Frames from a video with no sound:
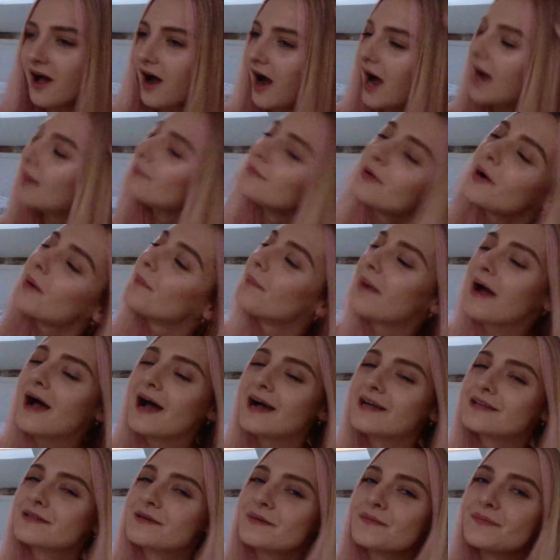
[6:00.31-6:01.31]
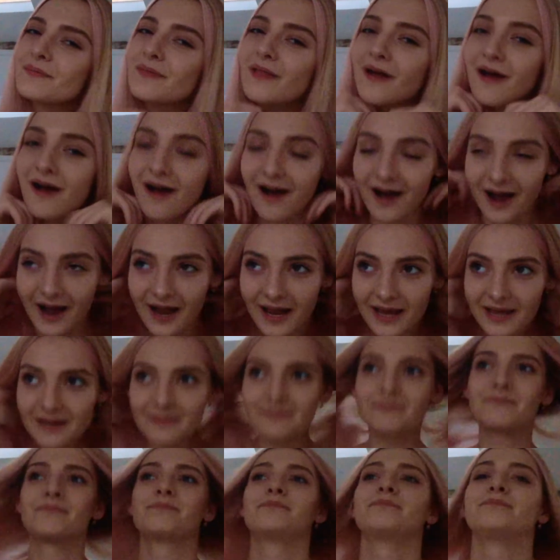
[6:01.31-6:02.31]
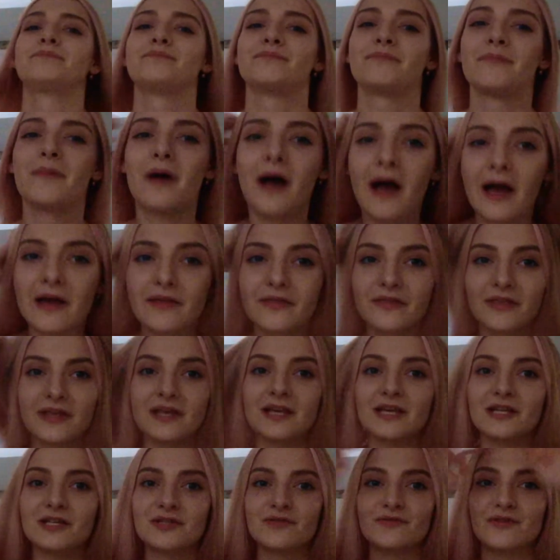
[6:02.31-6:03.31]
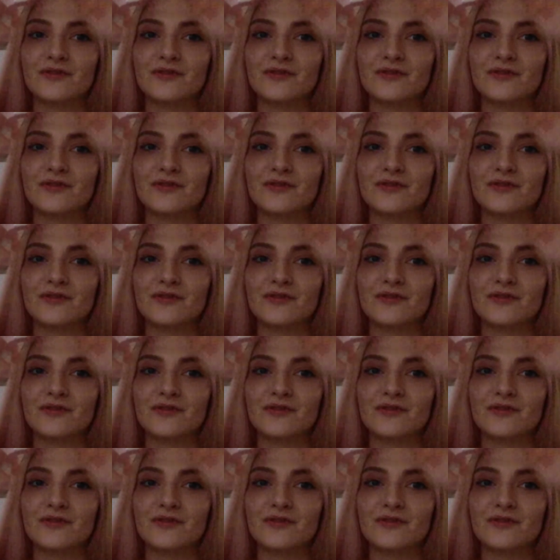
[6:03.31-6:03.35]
I'm not mad. I think it's